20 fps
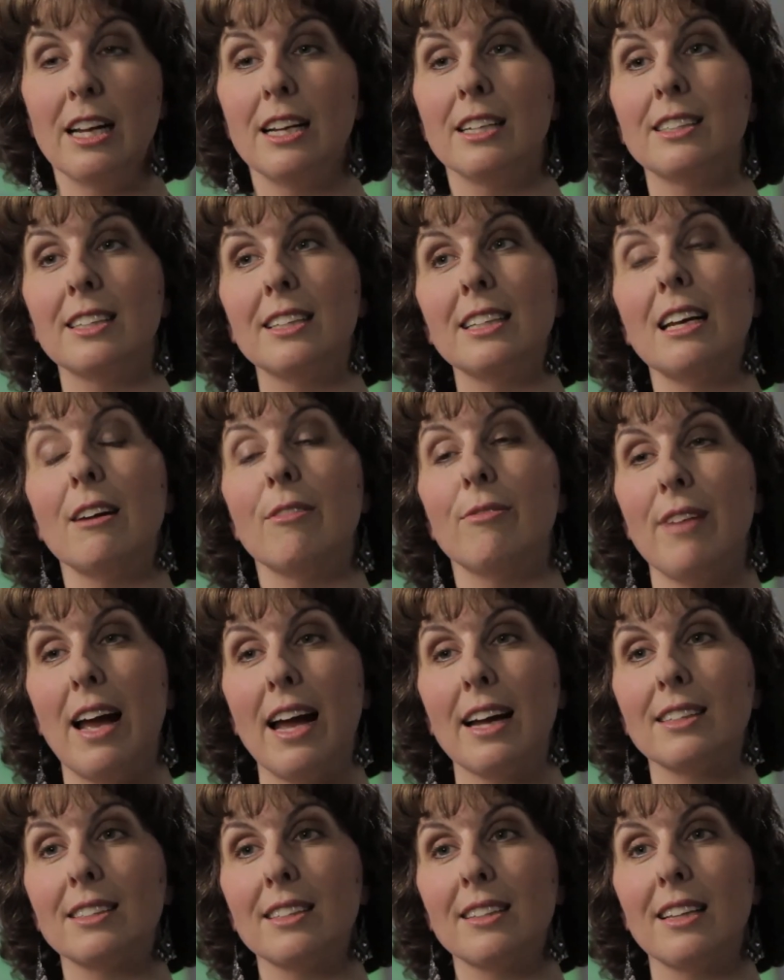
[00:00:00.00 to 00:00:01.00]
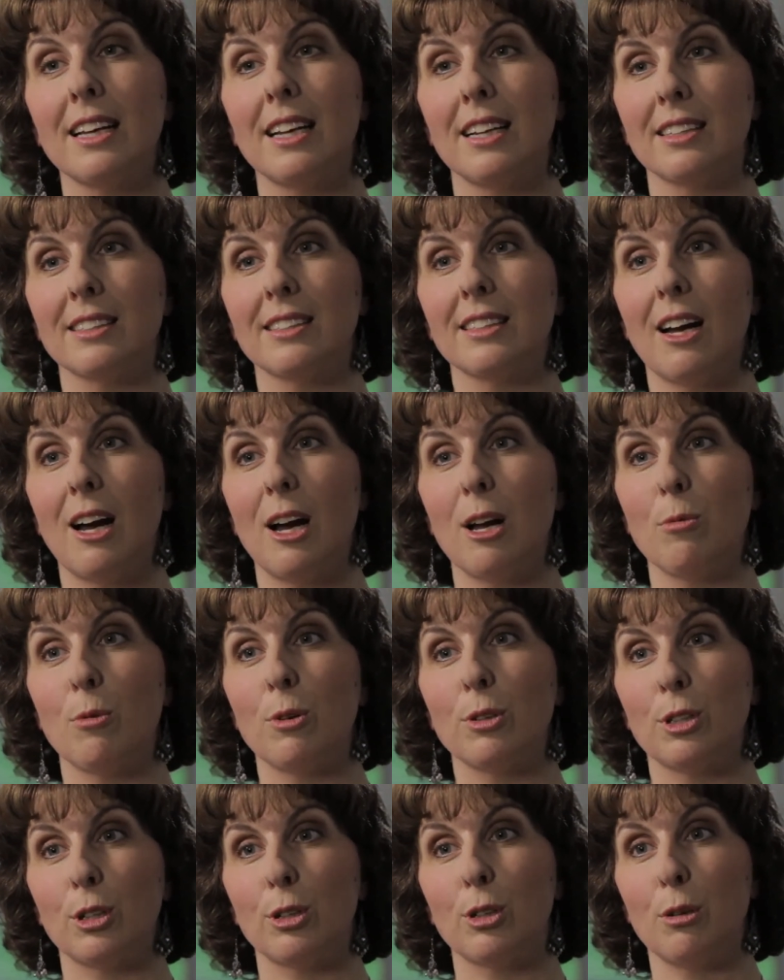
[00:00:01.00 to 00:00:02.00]
to the effect that I
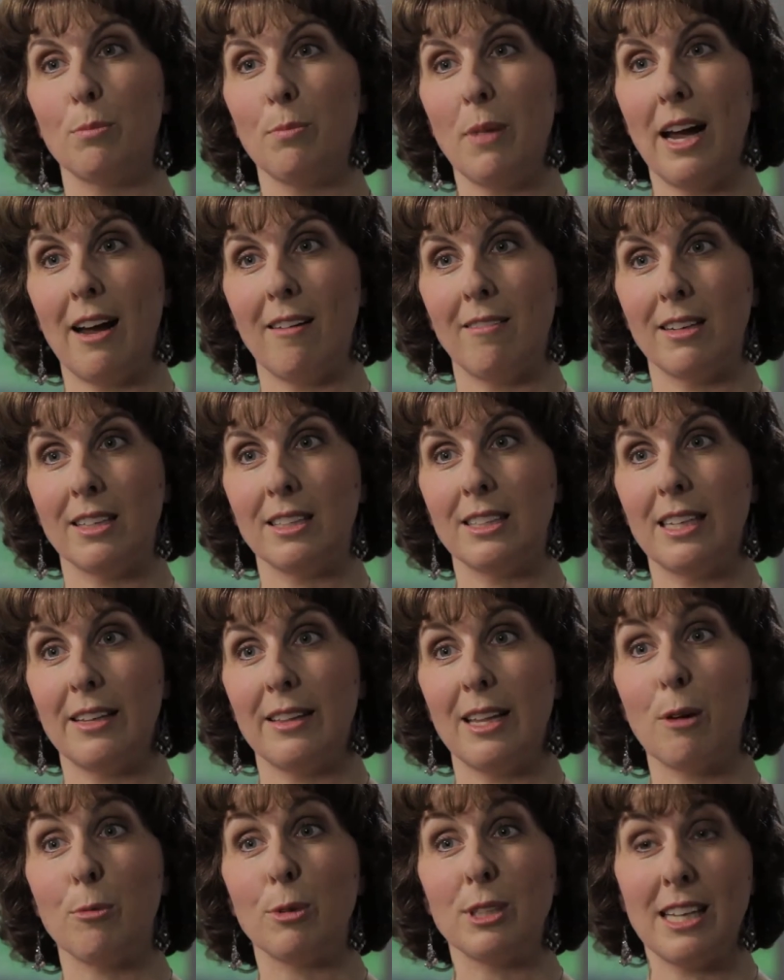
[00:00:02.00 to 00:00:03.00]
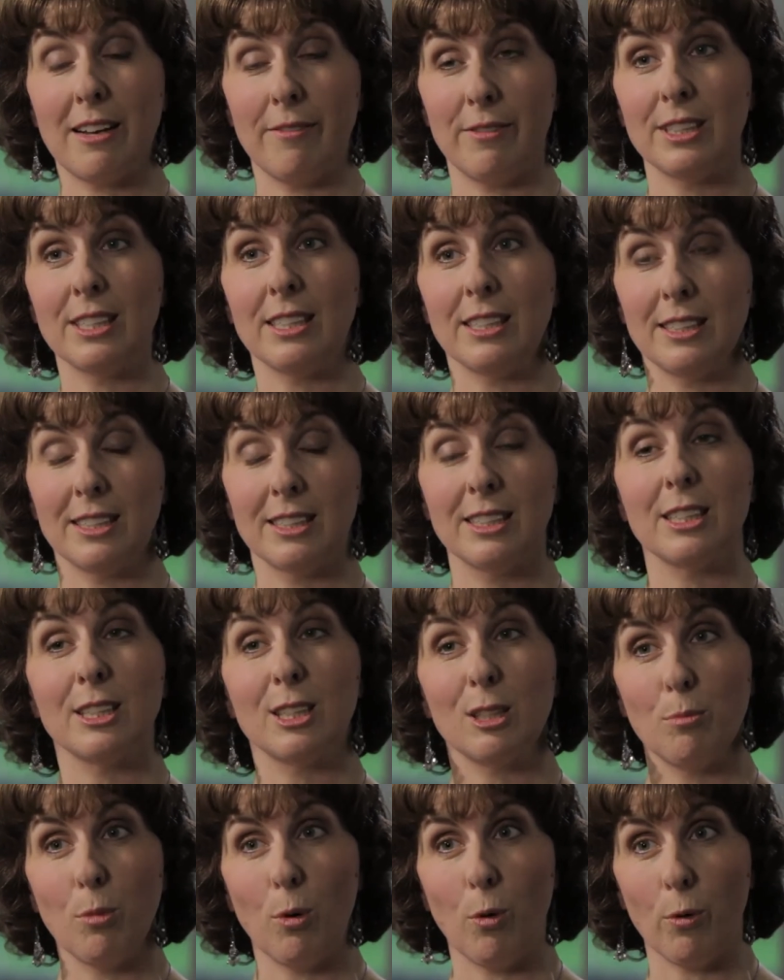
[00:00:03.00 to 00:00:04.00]
was a good parent and there was evidence to
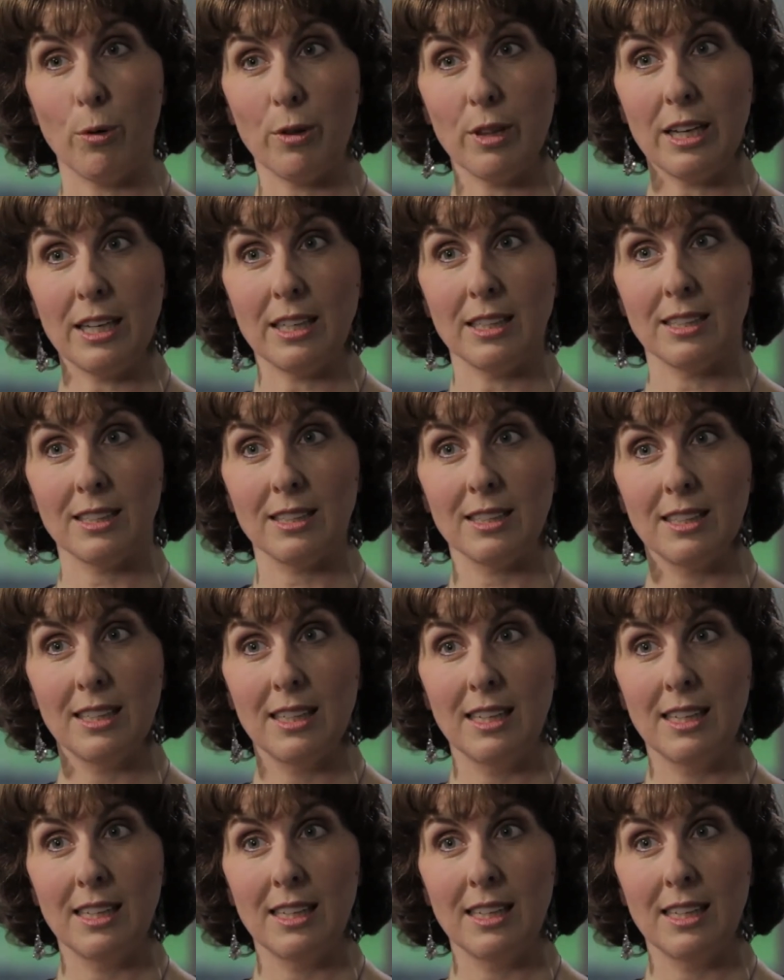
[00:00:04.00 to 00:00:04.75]
support this.